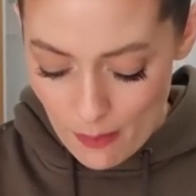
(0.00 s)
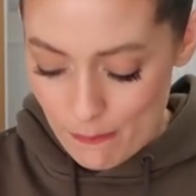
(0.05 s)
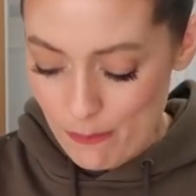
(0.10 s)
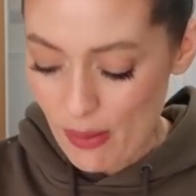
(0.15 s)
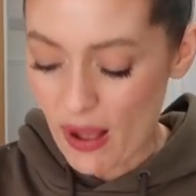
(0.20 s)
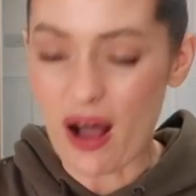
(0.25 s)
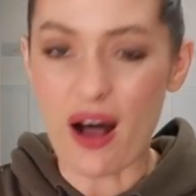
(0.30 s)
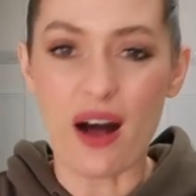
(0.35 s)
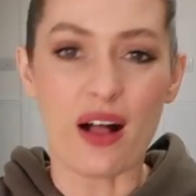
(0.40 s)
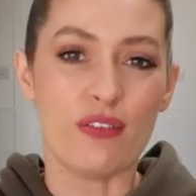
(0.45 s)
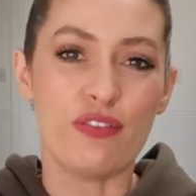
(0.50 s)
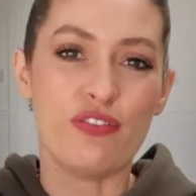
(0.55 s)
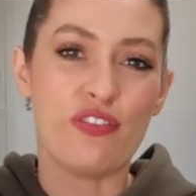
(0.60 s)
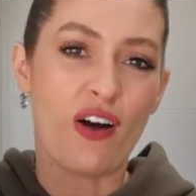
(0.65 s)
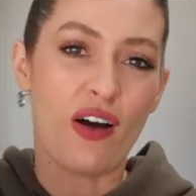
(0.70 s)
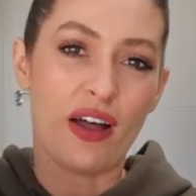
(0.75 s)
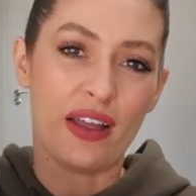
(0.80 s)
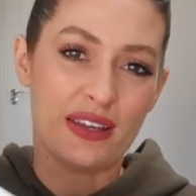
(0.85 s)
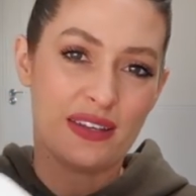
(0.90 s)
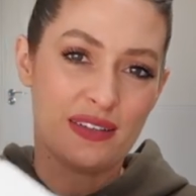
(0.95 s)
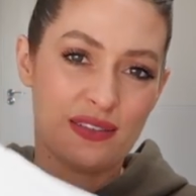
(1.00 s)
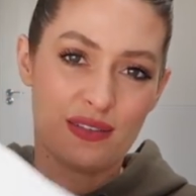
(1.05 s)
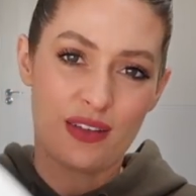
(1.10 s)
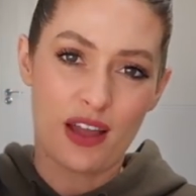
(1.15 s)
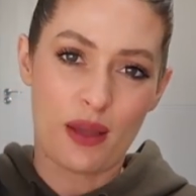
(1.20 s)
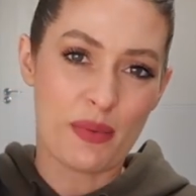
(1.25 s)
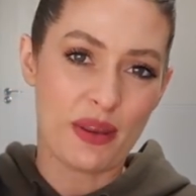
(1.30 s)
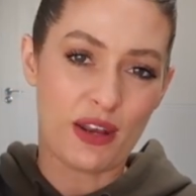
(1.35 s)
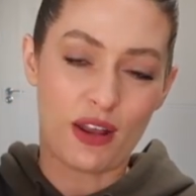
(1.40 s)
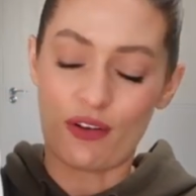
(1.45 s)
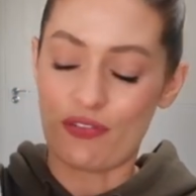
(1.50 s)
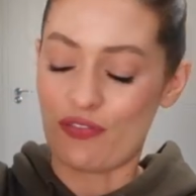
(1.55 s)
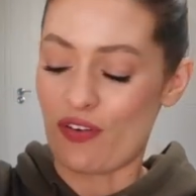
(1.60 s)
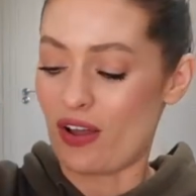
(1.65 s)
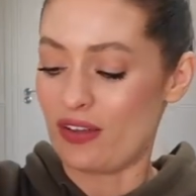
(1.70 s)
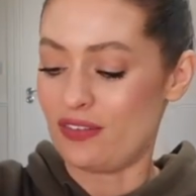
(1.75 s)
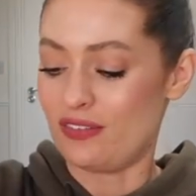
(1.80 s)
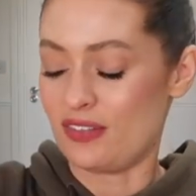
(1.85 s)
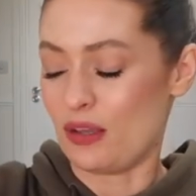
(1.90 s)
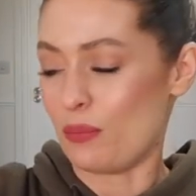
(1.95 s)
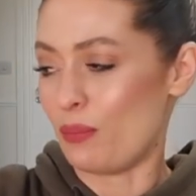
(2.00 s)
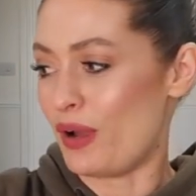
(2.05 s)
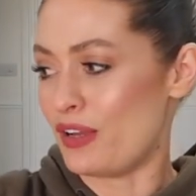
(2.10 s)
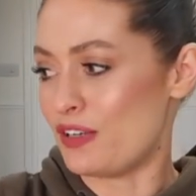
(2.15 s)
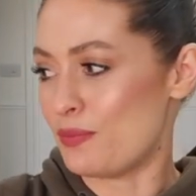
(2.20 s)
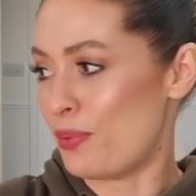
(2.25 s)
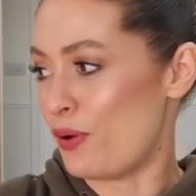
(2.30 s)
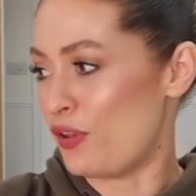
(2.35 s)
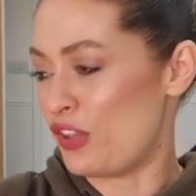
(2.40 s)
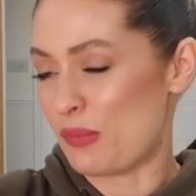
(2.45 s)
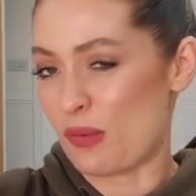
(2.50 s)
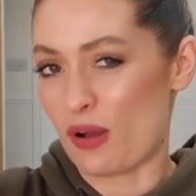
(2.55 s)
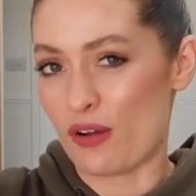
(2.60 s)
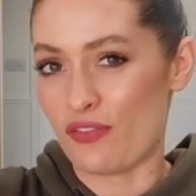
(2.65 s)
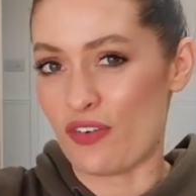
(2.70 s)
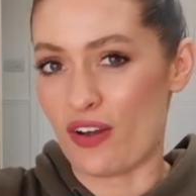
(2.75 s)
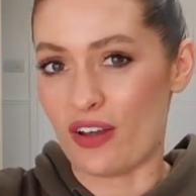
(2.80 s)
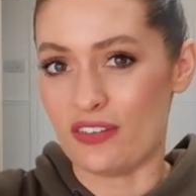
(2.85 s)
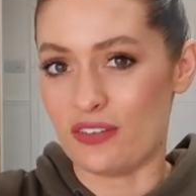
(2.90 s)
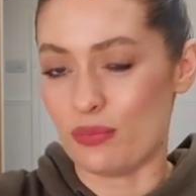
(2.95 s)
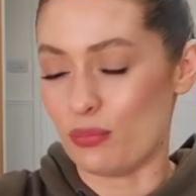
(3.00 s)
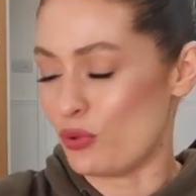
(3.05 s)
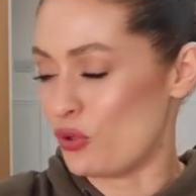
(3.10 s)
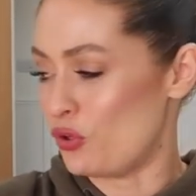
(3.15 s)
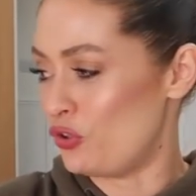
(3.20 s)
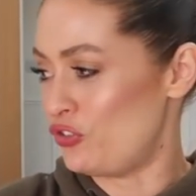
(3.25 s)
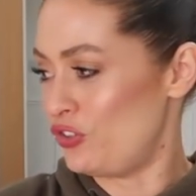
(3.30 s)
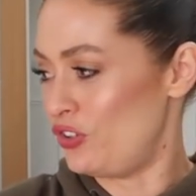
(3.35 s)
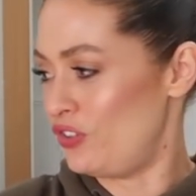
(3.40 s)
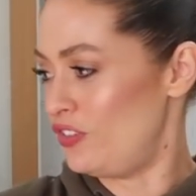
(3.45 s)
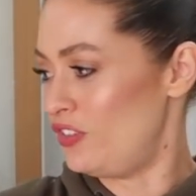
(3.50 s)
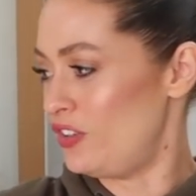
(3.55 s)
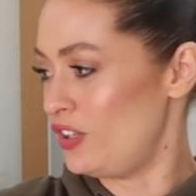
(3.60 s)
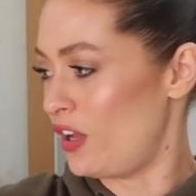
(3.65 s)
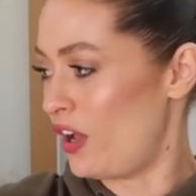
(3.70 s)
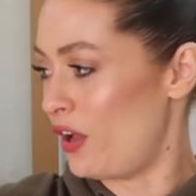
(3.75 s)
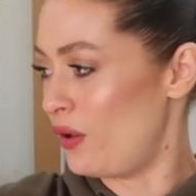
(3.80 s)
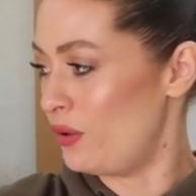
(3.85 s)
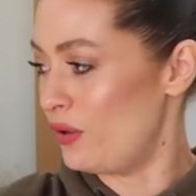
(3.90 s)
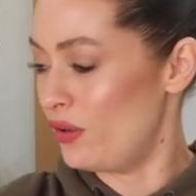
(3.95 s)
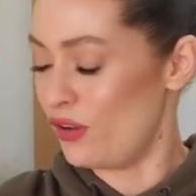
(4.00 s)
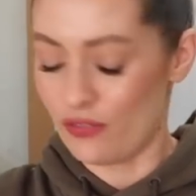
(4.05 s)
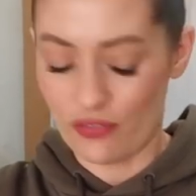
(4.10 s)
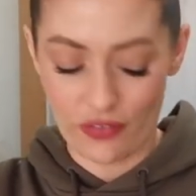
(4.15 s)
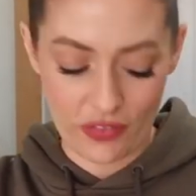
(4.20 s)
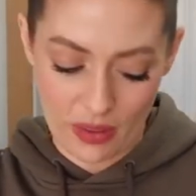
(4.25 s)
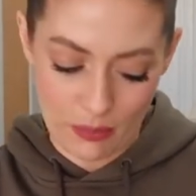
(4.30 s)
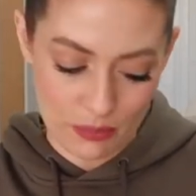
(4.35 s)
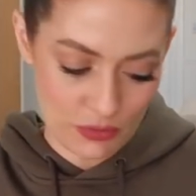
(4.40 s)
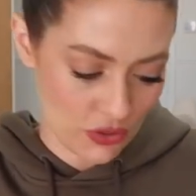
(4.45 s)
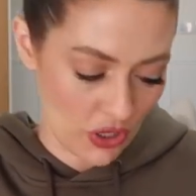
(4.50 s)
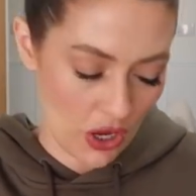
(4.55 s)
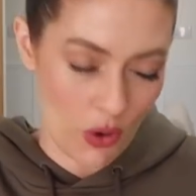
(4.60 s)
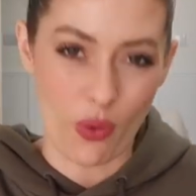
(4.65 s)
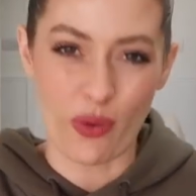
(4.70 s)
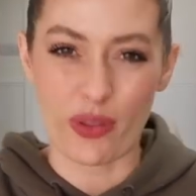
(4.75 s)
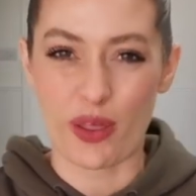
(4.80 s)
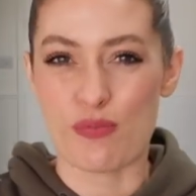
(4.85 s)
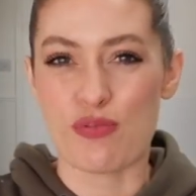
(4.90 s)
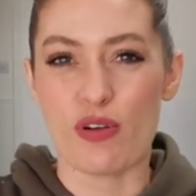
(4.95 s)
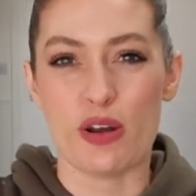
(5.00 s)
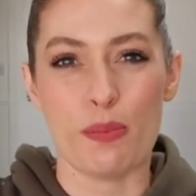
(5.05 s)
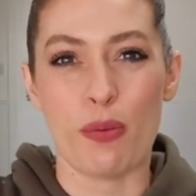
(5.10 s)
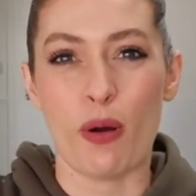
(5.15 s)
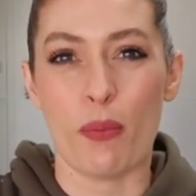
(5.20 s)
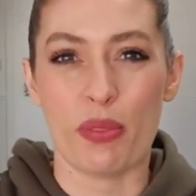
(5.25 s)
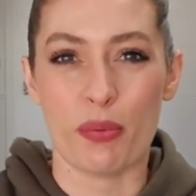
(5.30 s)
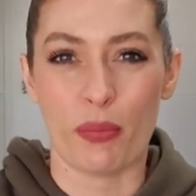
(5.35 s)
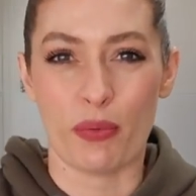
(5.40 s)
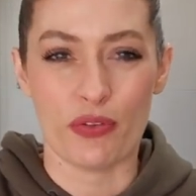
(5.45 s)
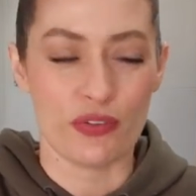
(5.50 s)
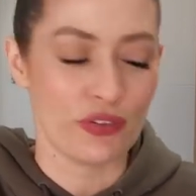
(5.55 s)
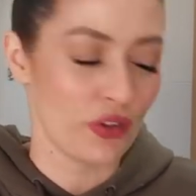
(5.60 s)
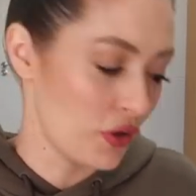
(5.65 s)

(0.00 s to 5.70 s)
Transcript: But I'll find somewhere to put them. I'll find some cushions to go for them to go on. I'll probably pop them on the